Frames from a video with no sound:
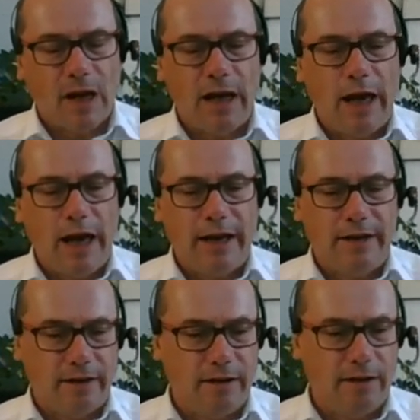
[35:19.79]
And
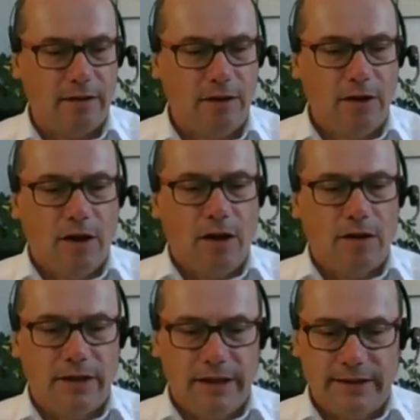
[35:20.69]

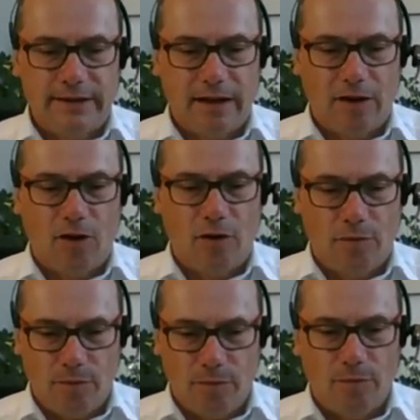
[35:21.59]
this
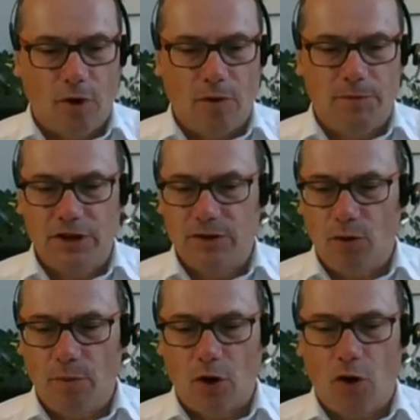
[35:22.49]
Optische
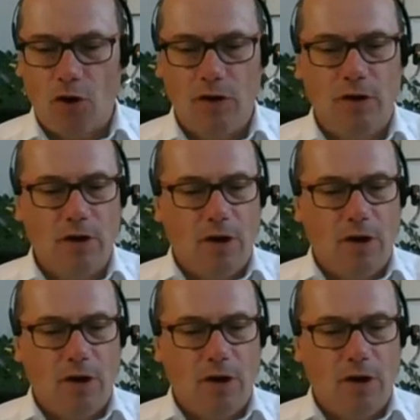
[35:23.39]
Oberkochen